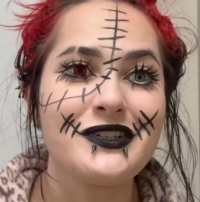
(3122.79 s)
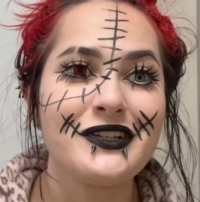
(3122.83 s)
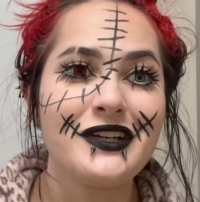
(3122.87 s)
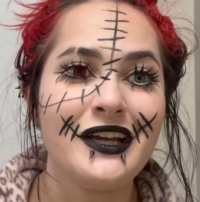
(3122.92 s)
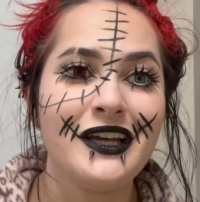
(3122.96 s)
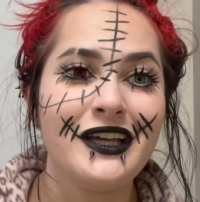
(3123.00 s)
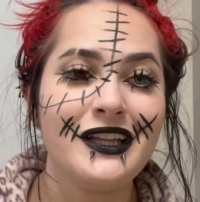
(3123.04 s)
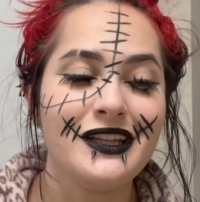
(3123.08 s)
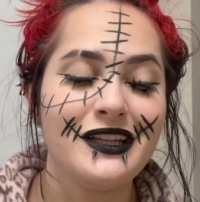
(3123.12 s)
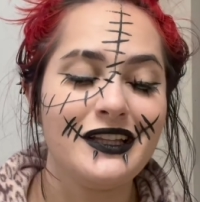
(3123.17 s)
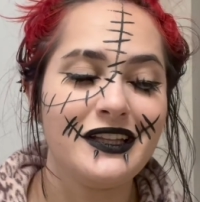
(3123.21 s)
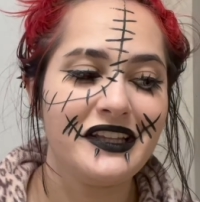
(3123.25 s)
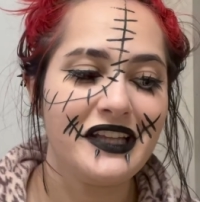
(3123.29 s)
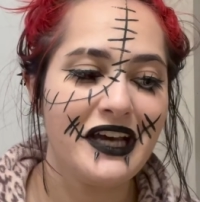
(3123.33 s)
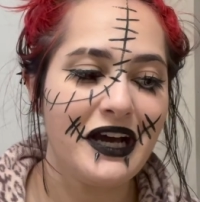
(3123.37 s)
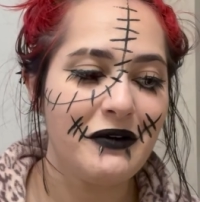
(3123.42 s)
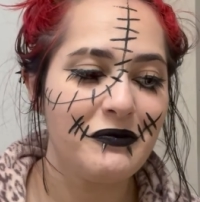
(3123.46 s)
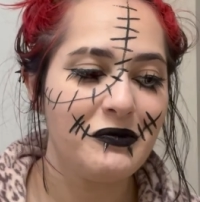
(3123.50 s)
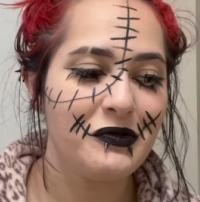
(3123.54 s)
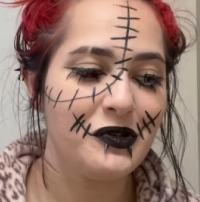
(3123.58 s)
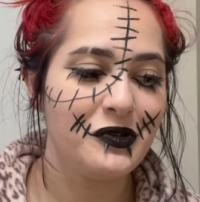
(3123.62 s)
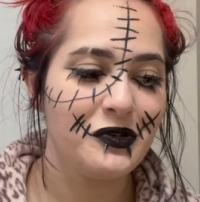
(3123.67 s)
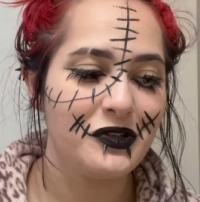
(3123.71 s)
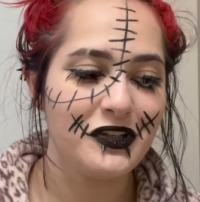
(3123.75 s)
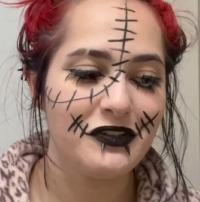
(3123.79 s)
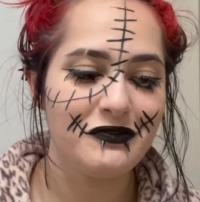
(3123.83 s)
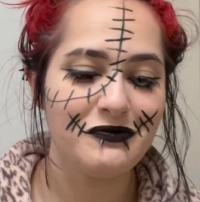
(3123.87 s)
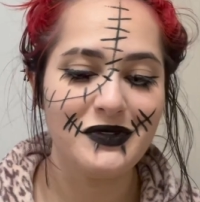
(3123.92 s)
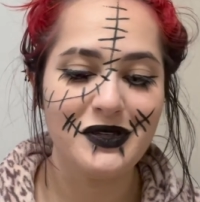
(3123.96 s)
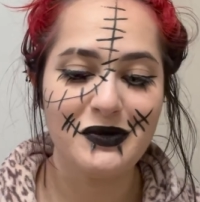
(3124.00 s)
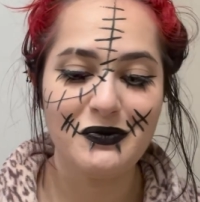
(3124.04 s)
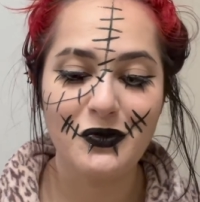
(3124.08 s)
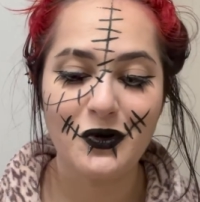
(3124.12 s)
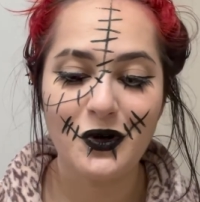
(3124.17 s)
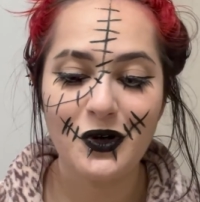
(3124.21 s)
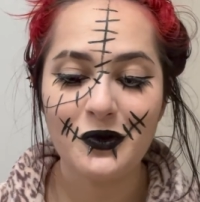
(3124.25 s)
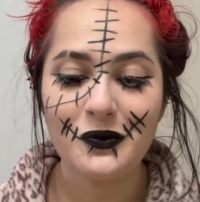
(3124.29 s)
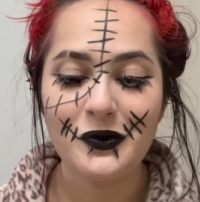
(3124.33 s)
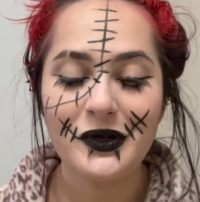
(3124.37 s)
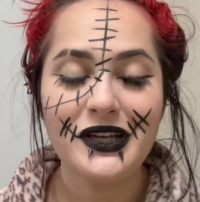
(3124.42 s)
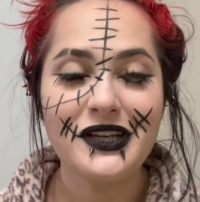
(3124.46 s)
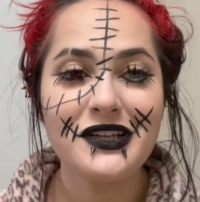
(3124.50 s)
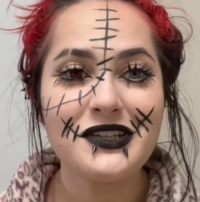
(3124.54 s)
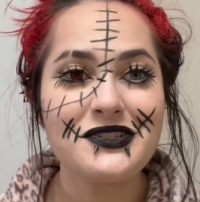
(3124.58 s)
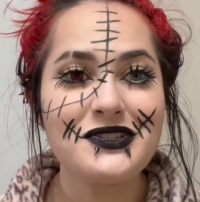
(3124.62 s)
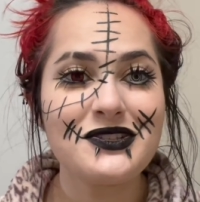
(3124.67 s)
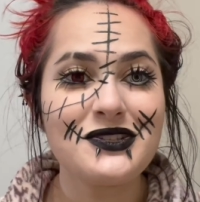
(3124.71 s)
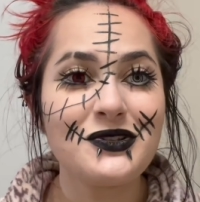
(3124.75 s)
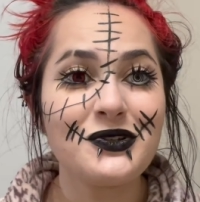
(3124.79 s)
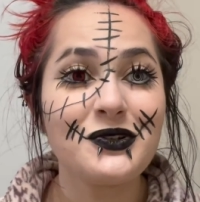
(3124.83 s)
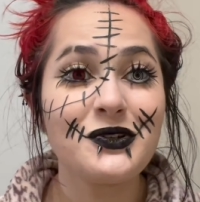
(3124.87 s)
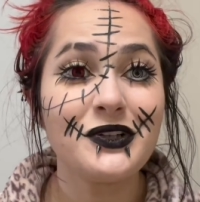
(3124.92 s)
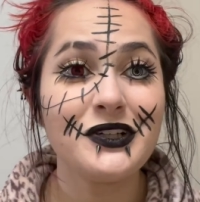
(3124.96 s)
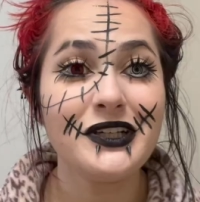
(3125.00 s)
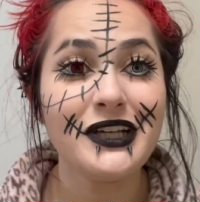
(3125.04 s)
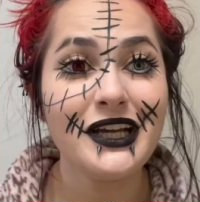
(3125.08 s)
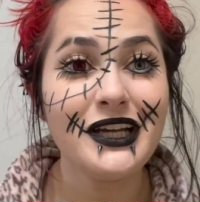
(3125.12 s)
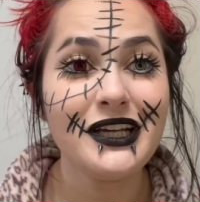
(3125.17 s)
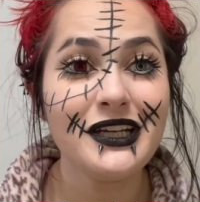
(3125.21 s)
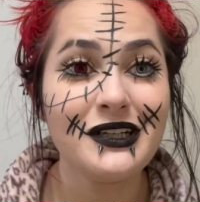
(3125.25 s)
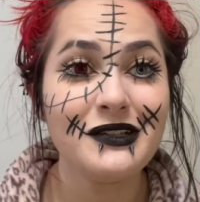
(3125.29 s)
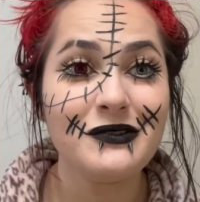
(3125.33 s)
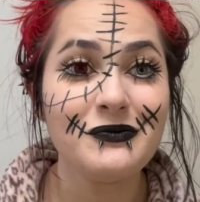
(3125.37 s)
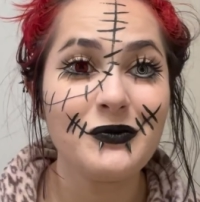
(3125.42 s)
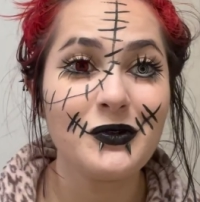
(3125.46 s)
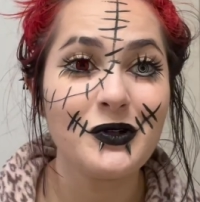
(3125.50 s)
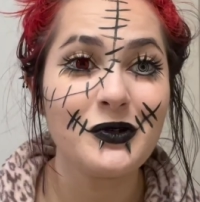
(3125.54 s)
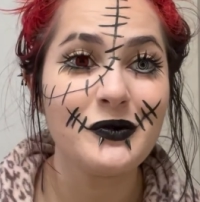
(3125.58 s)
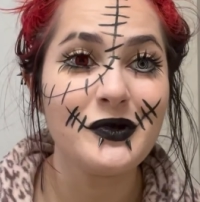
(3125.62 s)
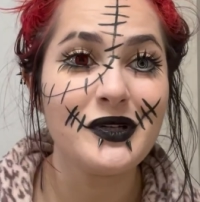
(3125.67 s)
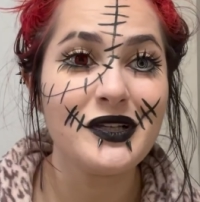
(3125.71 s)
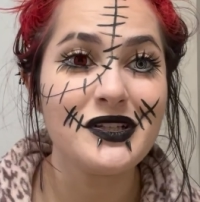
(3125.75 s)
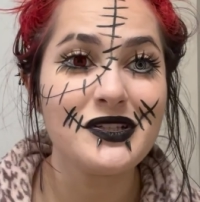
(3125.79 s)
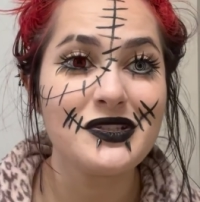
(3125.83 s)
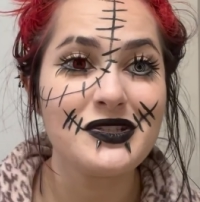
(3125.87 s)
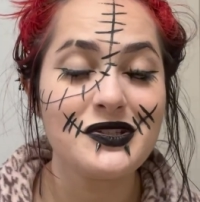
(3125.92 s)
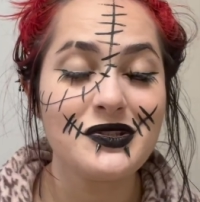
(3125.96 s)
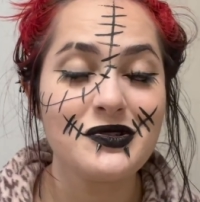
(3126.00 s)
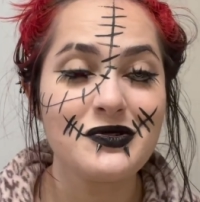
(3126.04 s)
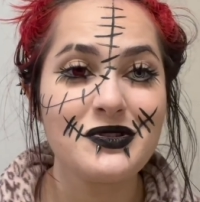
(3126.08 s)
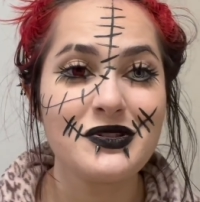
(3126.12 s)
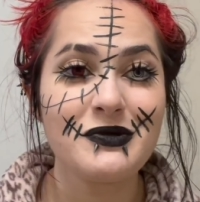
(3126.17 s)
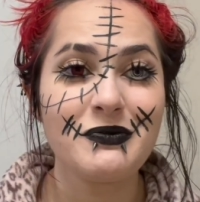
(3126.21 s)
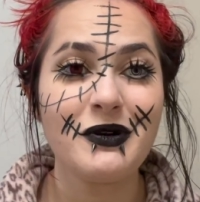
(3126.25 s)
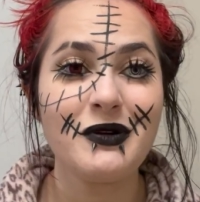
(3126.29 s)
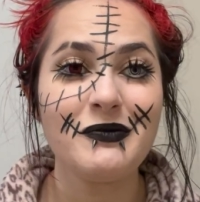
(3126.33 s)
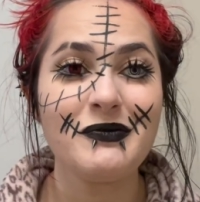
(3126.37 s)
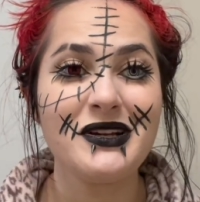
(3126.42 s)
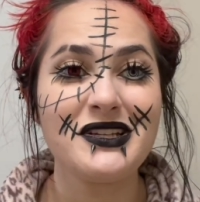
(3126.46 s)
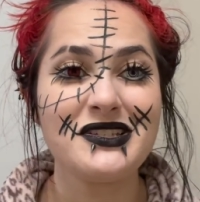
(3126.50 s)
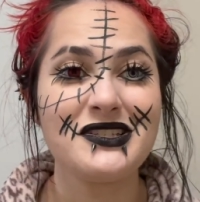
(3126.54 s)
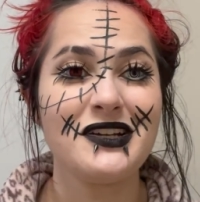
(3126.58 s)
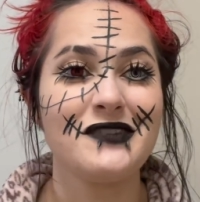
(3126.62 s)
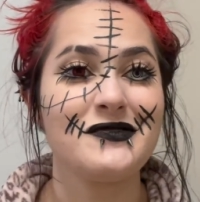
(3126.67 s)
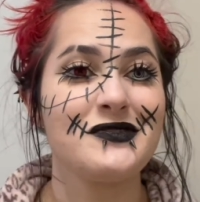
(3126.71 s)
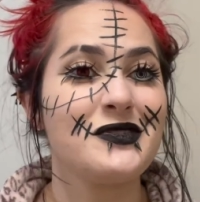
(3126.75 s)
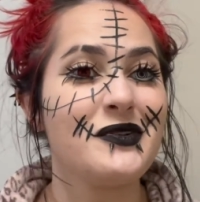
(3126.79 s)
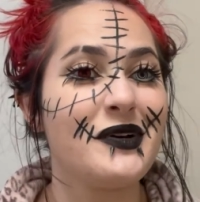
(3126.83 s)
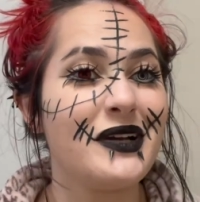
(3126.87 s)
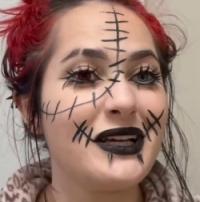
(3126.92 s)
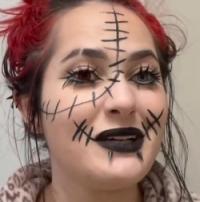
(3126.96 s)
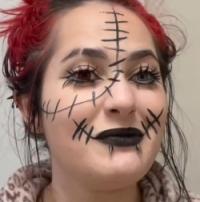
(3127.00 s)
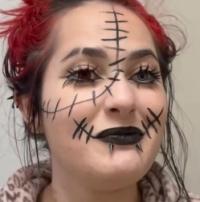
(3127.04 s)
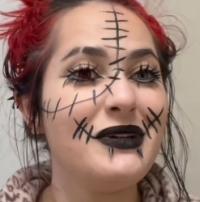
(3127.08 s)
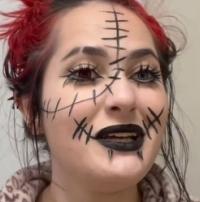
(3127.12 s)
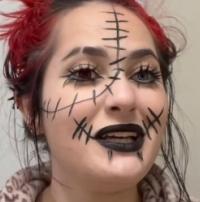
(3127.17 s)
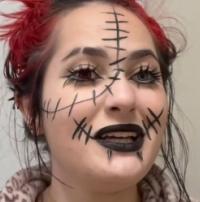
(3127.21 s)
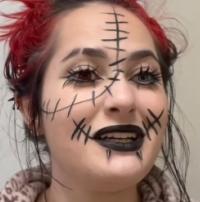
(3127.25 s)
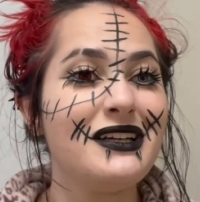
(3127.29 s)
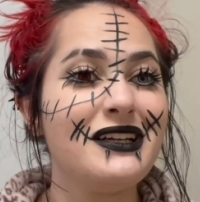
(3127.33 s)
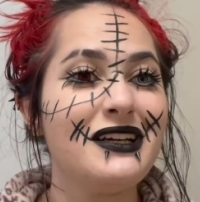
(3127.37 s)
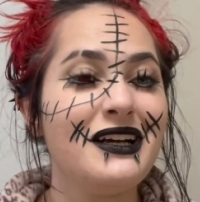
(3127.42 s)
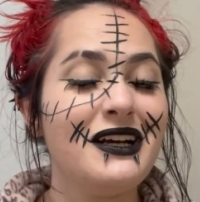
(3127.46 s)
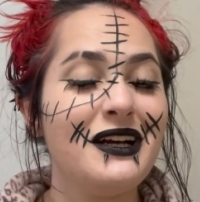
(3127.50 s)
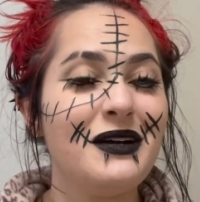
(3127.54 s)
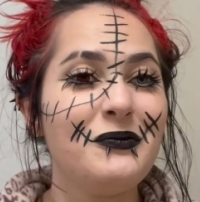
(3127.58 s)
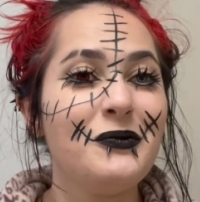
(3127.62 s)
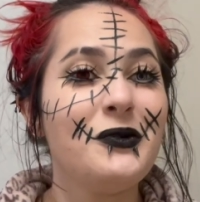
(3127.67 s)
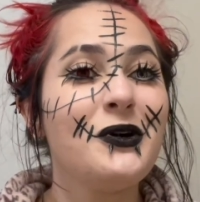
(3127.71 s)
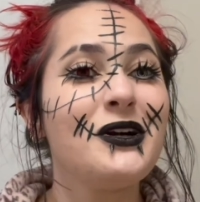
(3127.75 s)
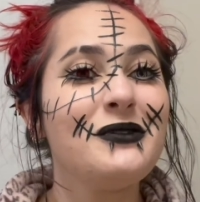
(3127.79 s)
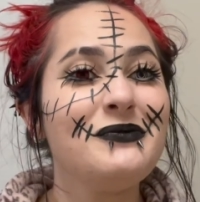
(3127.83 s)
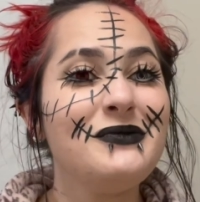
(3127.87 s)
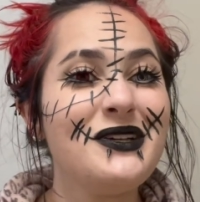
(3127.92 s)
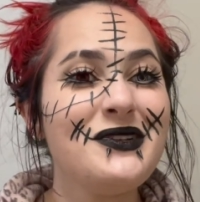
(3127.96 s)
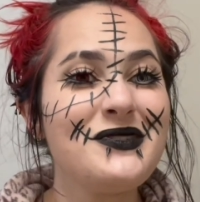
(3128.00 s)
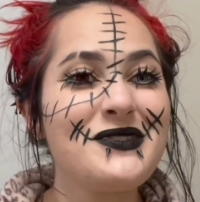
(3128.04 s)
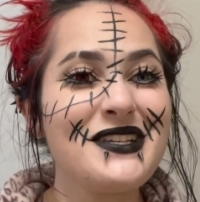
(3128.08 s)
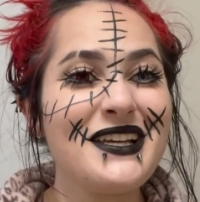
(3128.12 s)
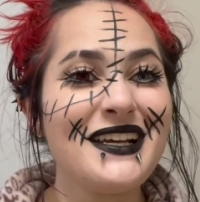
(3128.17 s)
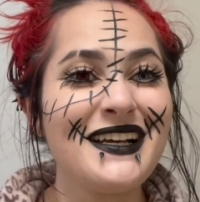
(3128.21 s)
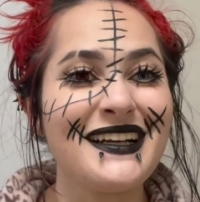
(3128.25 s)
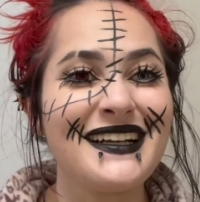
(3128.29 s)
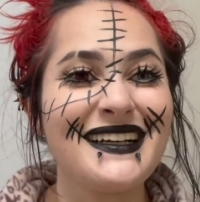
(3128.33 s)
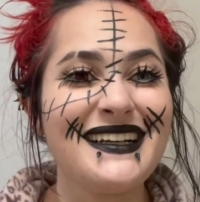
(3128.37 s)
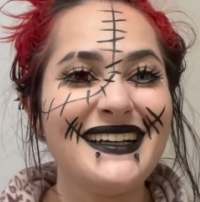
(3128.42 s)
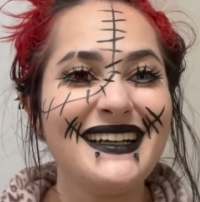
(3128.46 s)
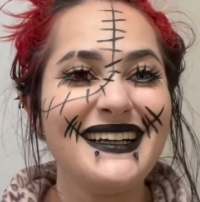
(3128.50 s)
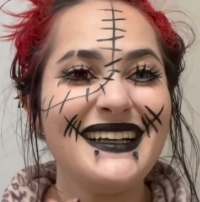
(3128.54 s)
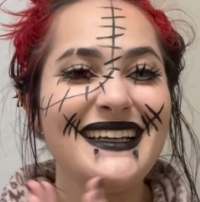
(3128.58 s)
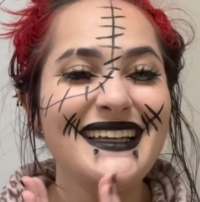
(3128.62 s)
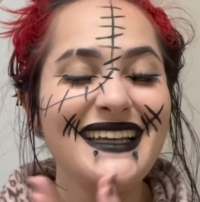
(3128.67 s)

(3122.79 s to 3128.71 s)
and that will give me more ways to create and more ways to support myself so I can make more music.